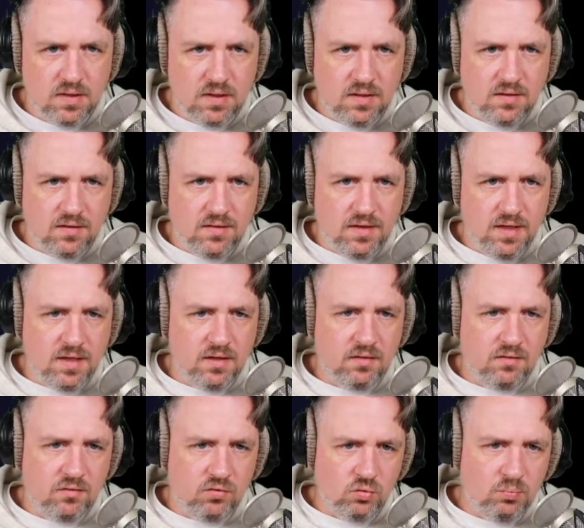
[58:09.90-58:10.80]

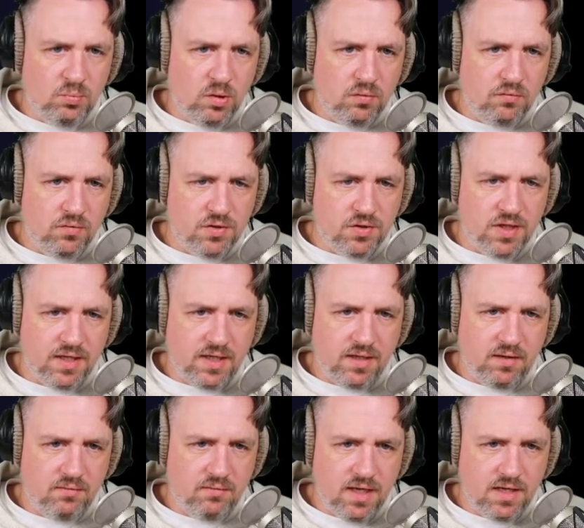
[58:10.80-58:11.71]
then loop over
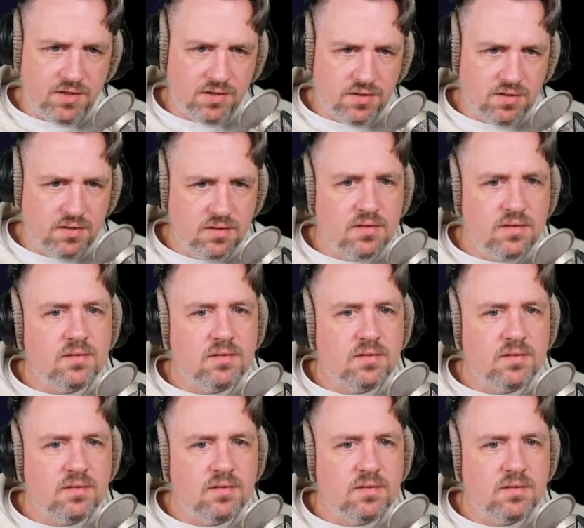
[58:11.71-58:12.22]
checking flashes.